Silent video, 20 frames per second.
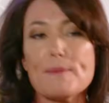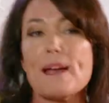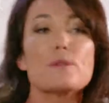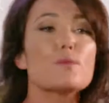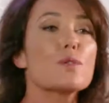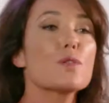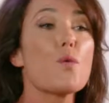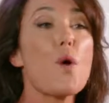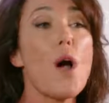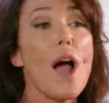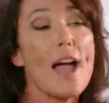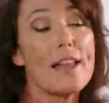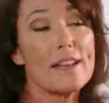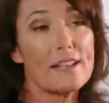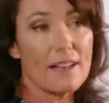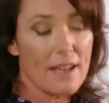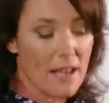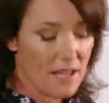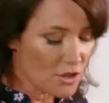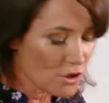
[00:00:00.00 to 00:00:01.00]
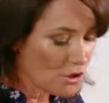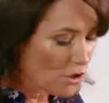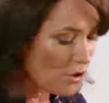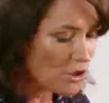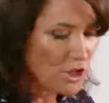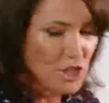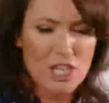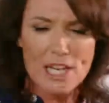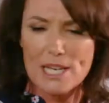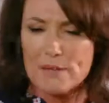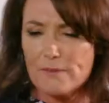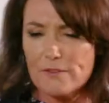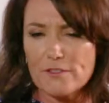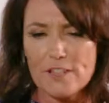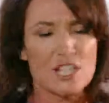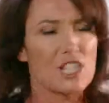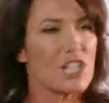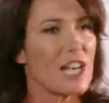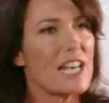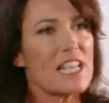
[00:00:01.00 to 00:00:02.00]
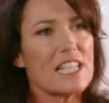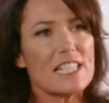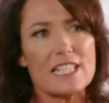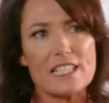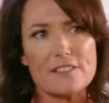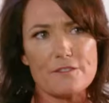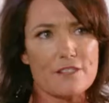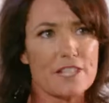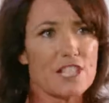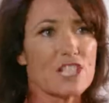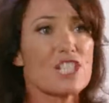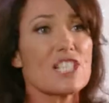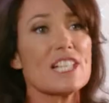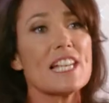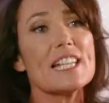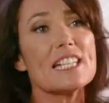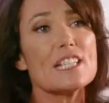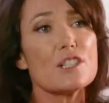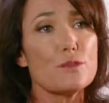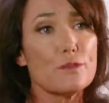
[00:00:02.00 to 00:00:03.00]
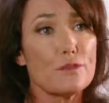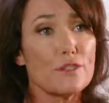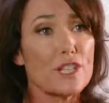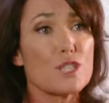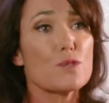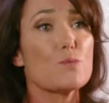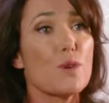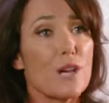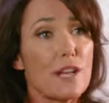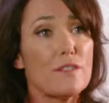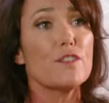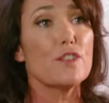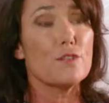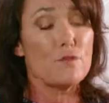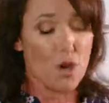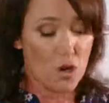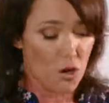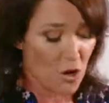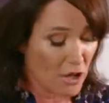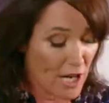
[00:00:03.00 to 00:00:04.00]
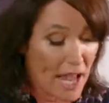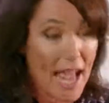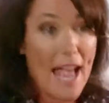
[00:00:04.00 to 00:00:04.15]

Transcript: made with quite, cheap fish, easy fish, seasonal fish, whatever you've got on